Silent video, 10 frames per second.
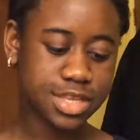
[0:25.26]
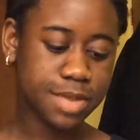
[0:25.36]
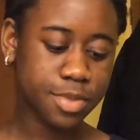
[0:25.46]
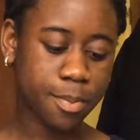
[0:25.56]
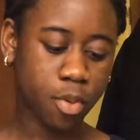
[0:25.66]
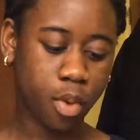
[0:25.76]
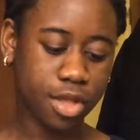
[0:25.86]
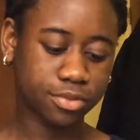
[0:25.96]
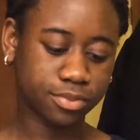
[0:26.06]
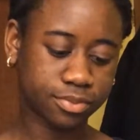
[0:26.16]
Tip number
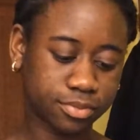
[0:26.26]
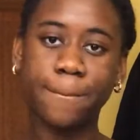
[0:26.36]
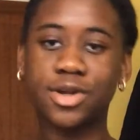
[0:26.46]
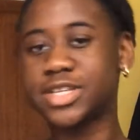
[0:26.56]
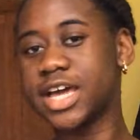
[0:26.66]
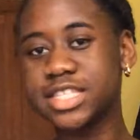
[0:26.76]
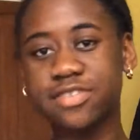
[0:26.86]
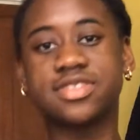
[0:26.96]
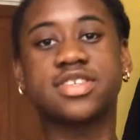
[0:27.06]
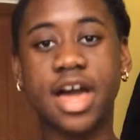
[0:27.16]
1.
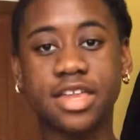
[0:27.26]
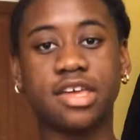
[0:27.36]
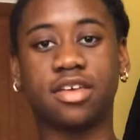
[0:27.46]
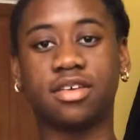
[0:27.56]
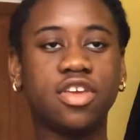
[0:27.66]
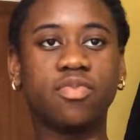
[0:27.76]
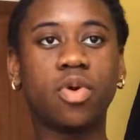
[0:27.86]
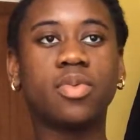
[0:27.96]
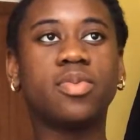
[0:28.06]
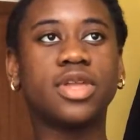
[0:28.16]
Protective styling. You've
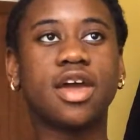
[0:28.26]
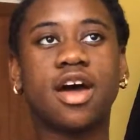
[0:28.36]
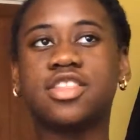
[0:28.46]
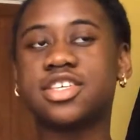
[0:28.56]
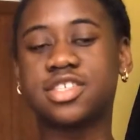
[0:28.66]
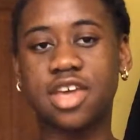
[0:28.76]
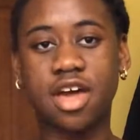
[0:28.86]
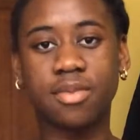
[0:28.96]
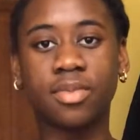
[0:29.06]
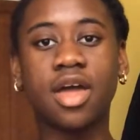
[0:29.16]
probably heard this
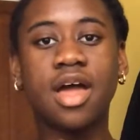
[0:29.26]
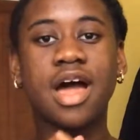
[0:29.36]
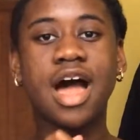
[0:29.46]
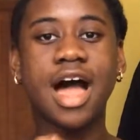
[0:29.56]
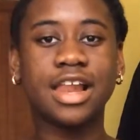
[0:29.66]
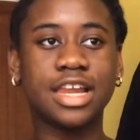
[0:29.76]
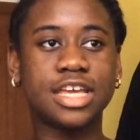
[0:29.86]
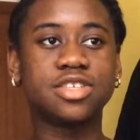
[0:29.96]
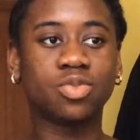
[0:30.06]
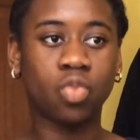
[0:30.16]
term at
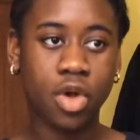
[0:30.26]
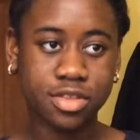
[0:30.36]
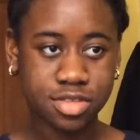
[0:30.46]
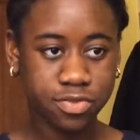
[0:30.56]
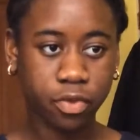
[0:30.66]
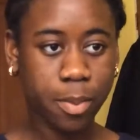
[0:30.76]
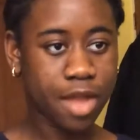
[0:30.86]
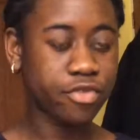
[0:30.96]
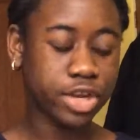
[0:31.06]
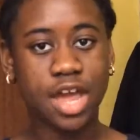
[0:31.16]
least once from
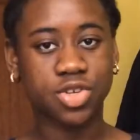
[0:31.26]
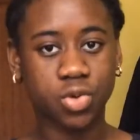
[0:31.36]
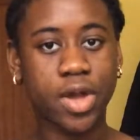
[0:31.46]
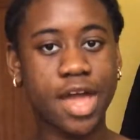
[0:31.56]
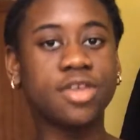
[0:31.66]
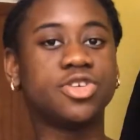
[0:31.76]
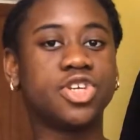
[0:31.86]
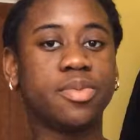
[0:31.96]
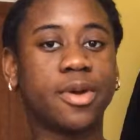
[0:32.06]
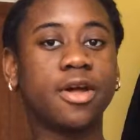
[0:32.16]
every natural hair
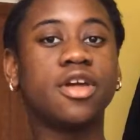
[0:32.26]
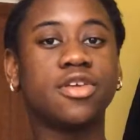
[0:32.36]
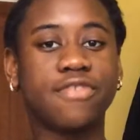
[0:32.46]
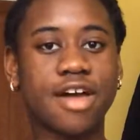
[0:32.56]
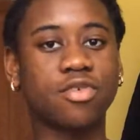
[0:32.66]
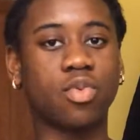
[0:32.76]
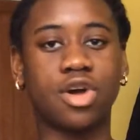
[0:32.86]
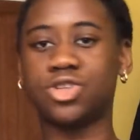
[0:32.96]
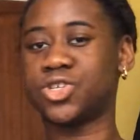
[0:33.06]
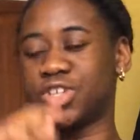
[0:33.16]
YouTuber you've ever
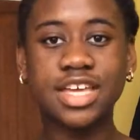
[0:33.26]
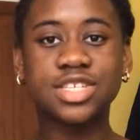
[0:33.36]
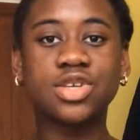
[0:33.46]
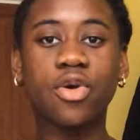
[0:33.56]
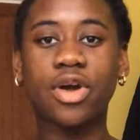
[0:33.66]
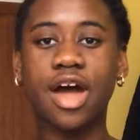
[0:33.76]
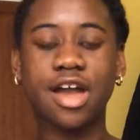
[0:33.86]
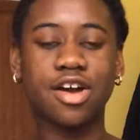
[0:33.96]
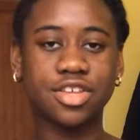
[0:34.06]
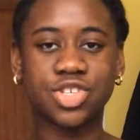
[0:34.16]
watched.
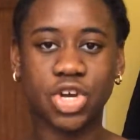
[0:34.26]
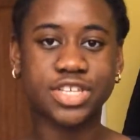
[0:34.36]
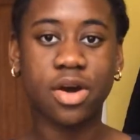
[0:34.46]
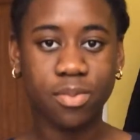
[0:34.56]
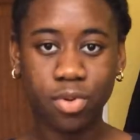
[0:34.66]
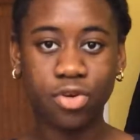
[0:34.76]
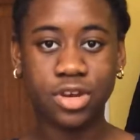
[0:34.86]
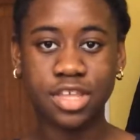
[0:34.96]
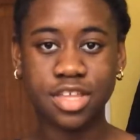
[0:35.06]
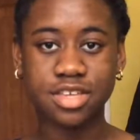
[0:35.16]
I can't stress how
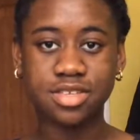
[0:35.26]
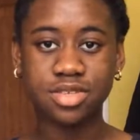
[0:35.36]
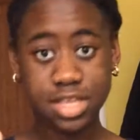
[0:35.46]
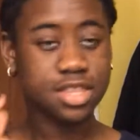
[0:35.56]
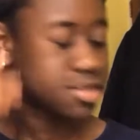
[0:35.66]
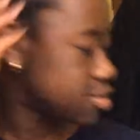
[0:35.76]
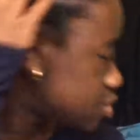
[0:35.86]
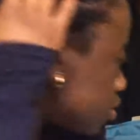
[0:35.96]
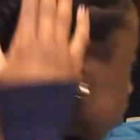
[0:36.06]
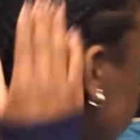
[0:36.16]
important in this. See this?